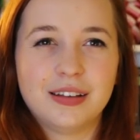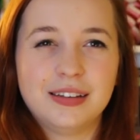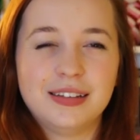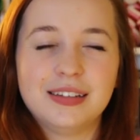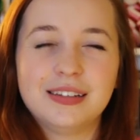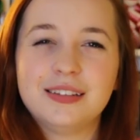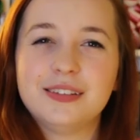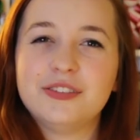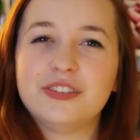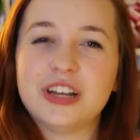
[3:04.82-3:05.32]

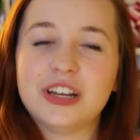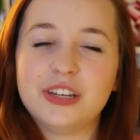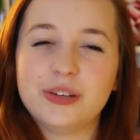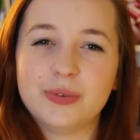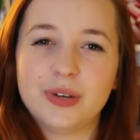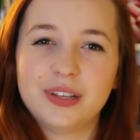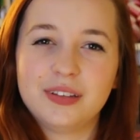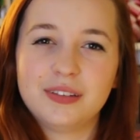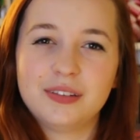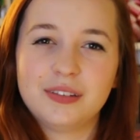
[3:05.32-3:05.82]

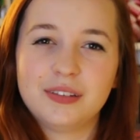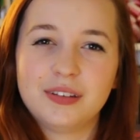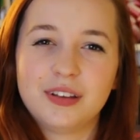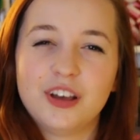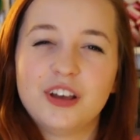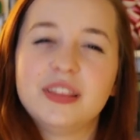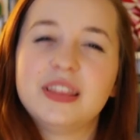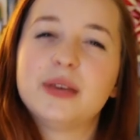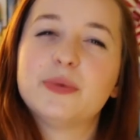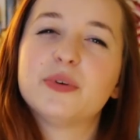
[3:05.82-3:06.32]
disingenuous.
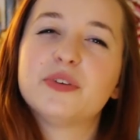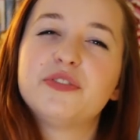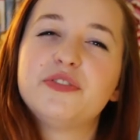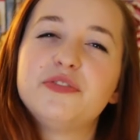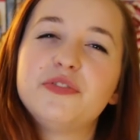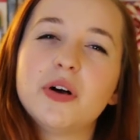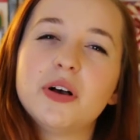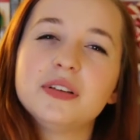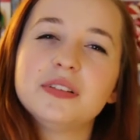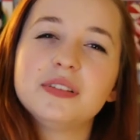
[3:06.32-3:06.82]
They were
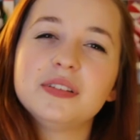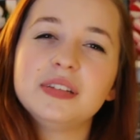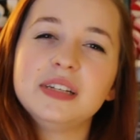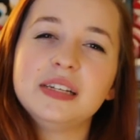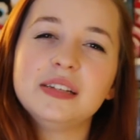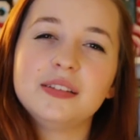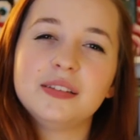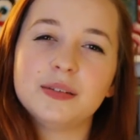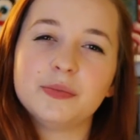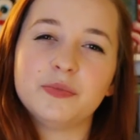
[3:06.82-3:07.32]

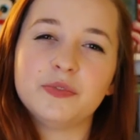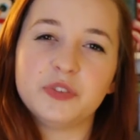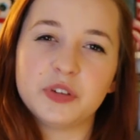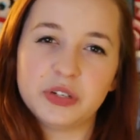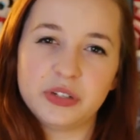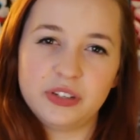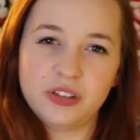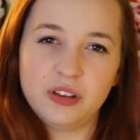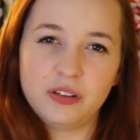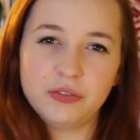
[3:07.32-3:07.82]
falsely
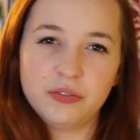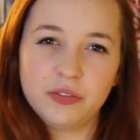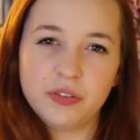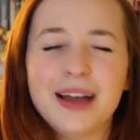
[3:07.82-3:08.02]
subversive.